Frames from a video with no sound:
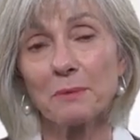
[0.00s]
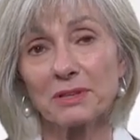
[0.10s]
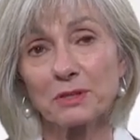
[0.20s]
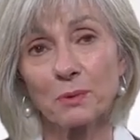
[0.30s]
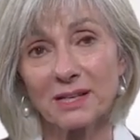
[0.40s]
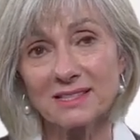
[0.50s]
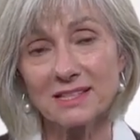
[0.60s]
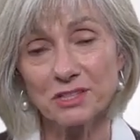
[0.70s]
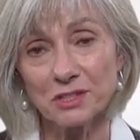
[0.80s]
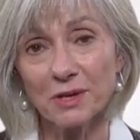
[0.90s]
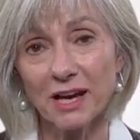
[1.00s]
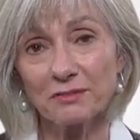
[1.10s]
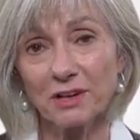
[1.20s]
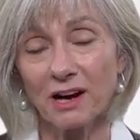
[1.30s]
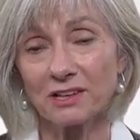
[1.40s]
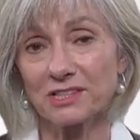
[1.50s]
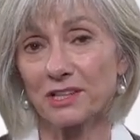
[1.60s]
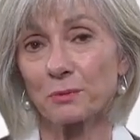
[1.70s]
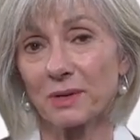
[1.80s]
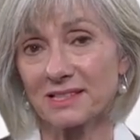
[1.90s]
But the ones that do have gout
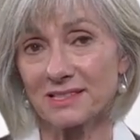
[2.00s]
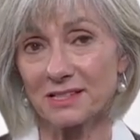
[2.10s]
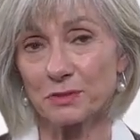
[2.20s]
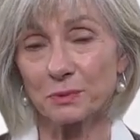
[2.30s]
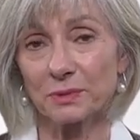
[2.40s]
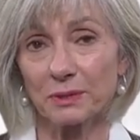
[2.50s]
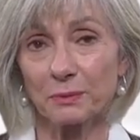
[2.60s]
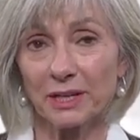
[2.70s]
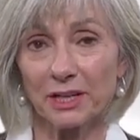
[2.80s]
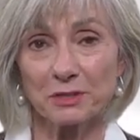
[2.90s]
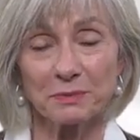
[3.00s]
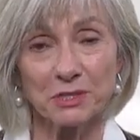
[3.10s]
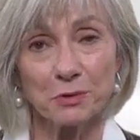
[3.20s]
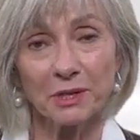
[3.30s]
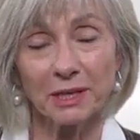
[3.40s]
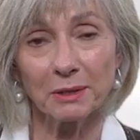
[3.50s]
are the ones that we're going to be talking